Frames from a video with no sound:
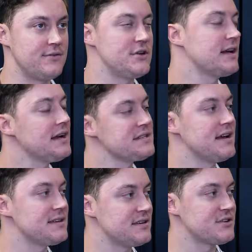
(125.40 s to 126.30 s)
of new car
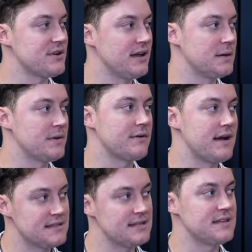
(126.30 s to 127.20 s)
sales in Australia with
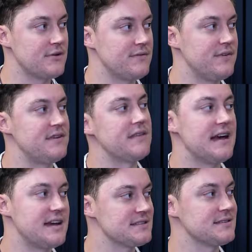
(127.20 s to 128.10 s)
around six hundred fifty
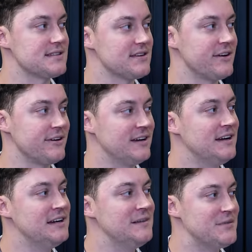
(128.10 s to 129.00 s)
thousand. So
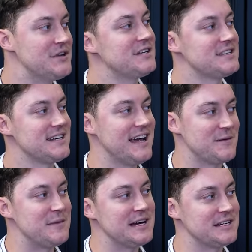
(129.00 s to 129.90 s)
you can see how
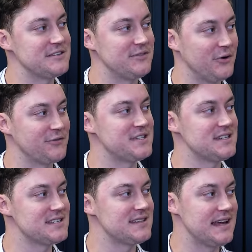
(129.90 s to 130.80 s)
the market's evolved
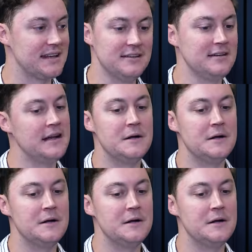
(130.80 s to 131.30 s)
since then.